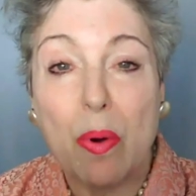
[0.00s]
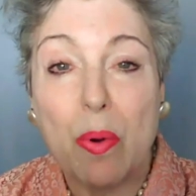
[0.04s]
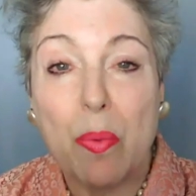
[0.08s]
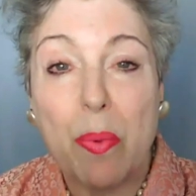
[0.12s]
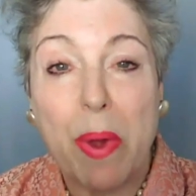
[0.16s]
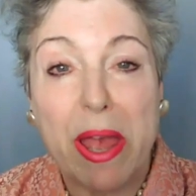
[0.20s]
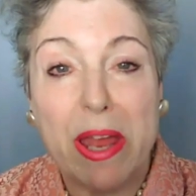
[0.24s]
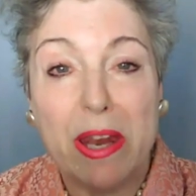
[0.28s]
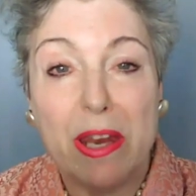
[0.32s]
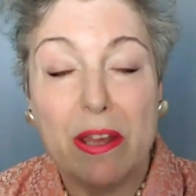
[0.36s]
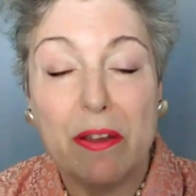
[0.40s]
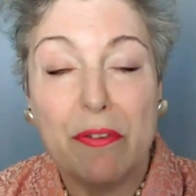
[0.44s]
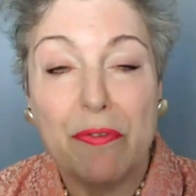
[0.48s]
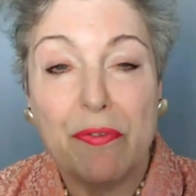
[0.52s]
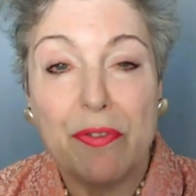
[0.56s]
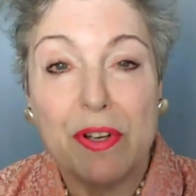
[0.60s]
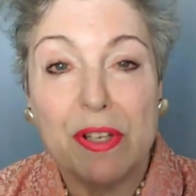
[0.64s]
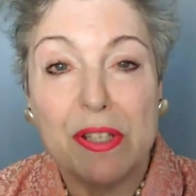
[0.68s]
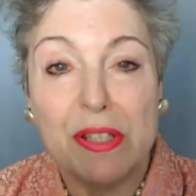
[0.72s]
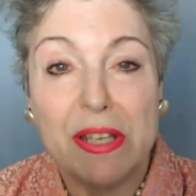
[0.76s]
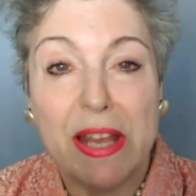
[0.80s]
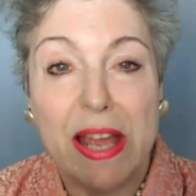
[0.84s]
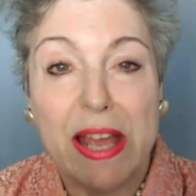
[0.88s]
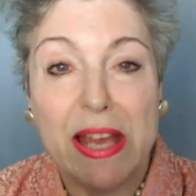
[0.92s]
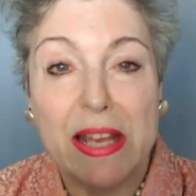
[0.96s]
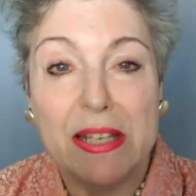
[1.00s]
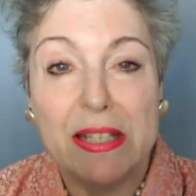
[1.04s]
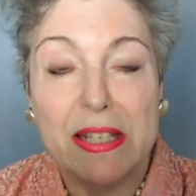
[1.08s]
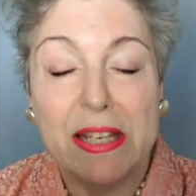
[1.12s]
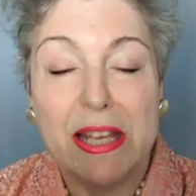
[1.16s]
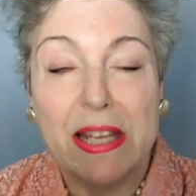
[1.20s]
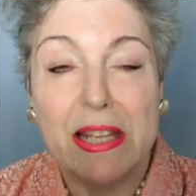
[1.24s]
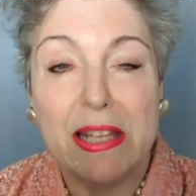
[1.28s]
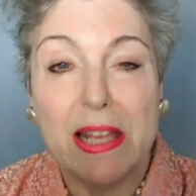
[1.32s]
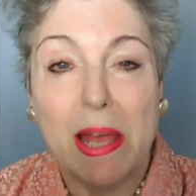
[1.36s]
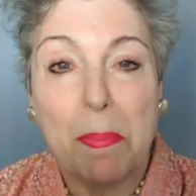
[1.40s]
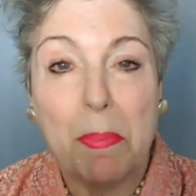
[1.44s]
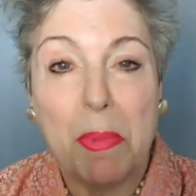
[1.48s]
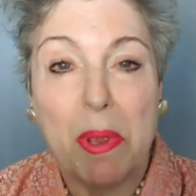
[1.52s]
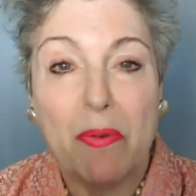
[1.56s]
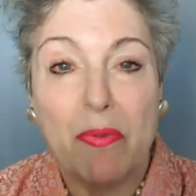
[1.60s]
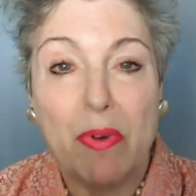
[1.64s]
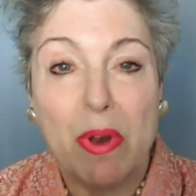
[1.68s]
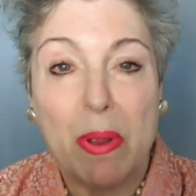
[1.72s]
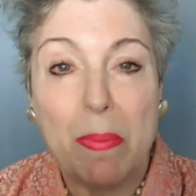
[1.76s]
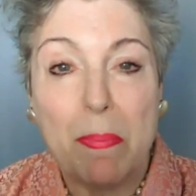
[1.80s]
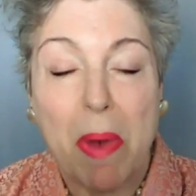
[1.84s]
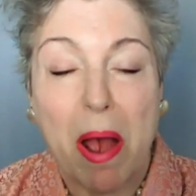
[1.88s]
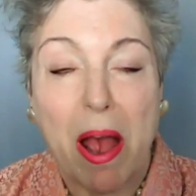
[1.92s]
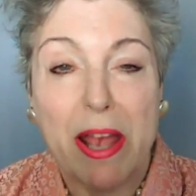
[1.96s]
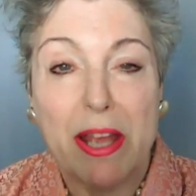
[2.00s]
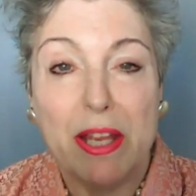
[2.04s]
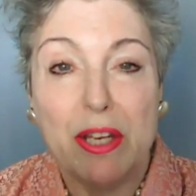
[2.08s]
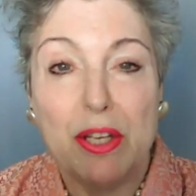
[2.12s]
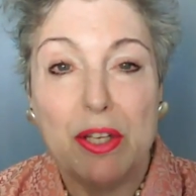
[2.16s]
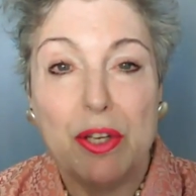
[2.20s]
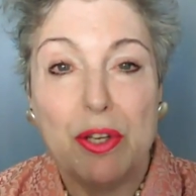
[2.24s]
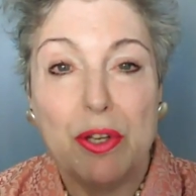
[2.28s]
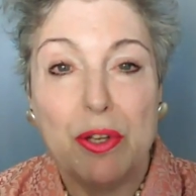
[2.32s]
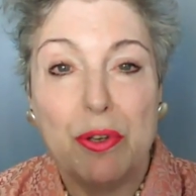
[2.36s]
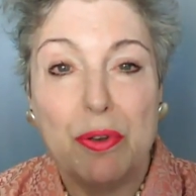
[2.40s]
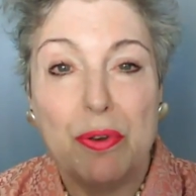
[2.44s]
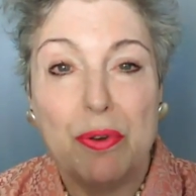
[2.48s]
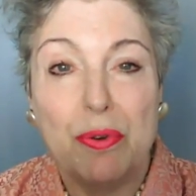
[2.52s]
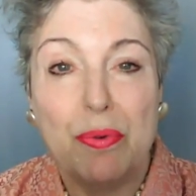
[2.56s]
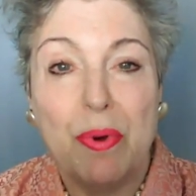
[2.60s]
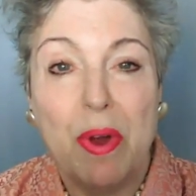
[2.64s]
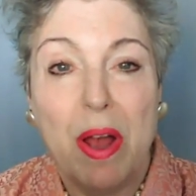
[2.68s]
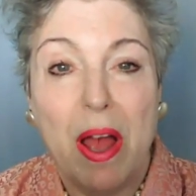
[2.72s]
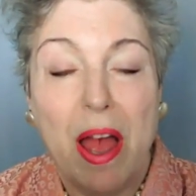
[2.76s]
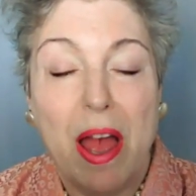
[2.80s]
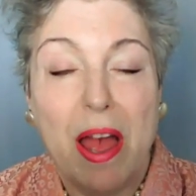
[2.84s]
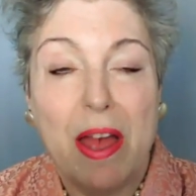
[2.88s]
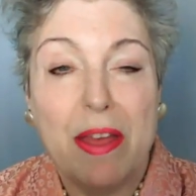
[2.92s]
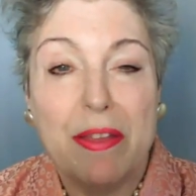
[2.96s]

we're waiting for Sandy, let me remind you